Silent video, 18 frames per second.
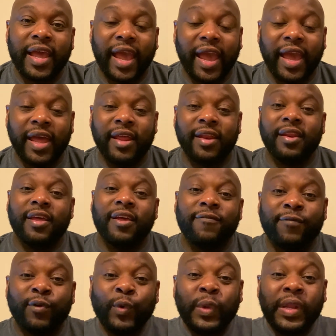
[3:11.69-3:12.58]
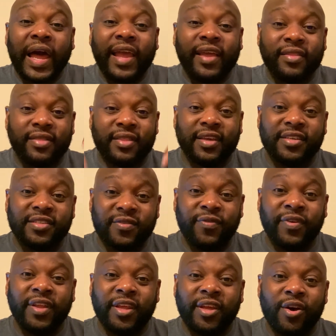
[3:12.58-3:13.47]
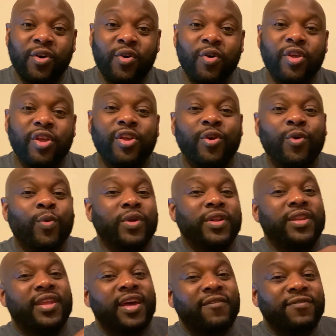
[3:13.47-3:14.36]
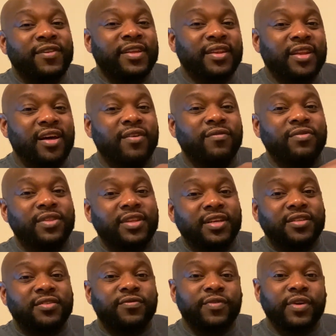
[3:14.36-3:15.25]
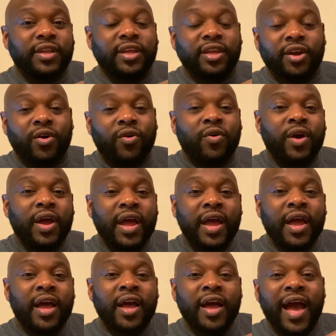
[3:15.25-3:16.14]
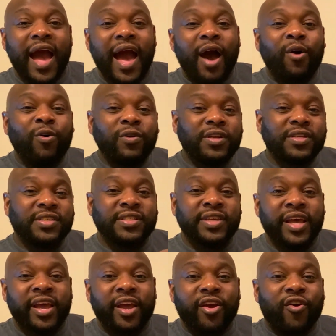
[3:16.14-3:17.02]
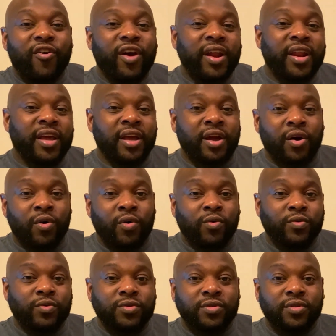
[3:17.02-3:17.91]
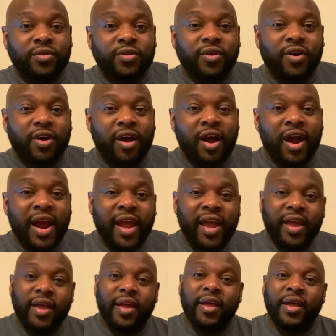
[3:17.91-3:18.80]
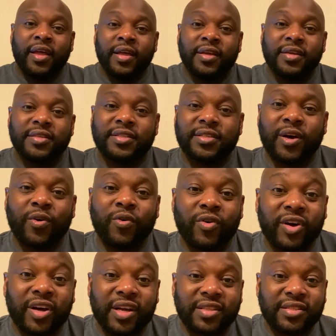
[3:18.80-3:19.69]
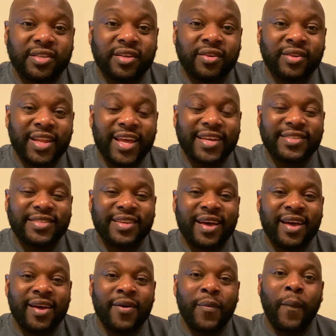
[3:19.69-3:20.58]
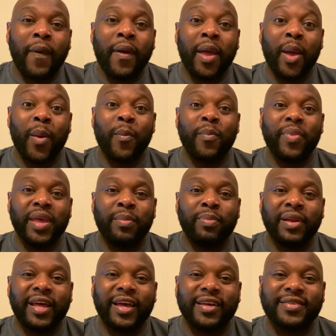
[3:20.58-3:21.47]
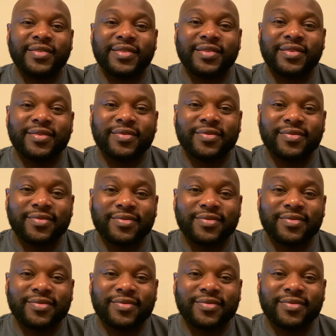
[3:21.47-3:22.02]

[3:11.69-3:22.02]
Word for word: And if you like this video, you will definitely love this video, how to set credit goals. All right. So until next time, be blessed.